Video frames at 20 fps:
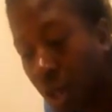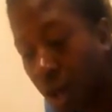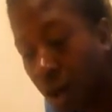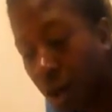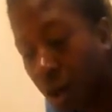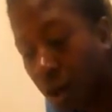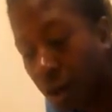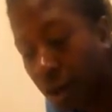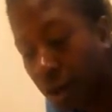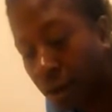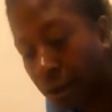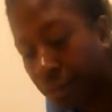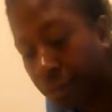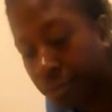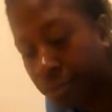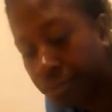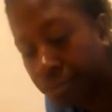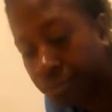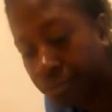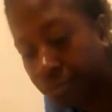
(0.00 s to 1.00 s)

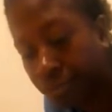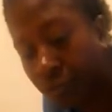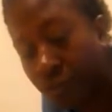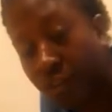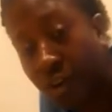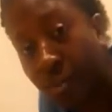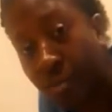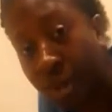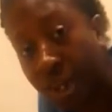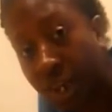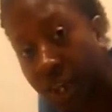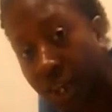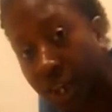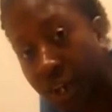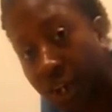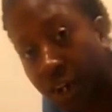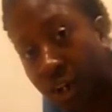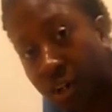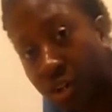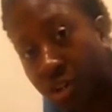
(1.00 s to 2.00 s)
um, for
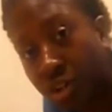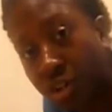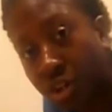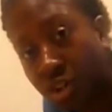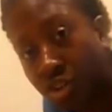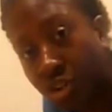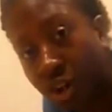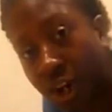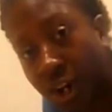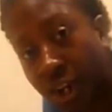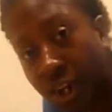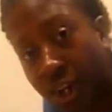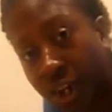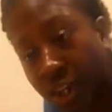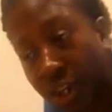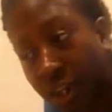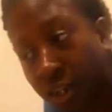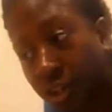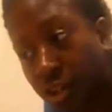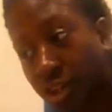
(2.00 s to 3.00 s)
beginners to try to
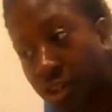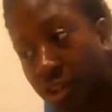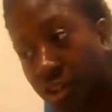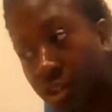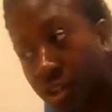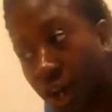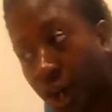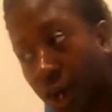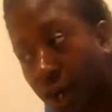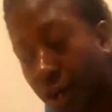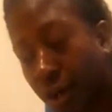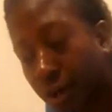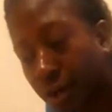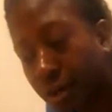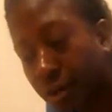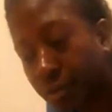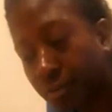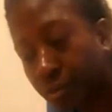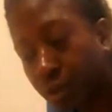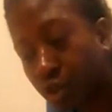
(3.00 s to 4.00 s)

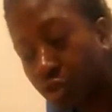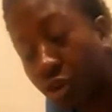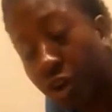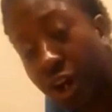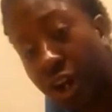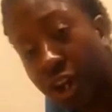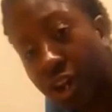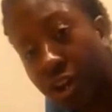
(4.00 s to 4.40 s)
uh, train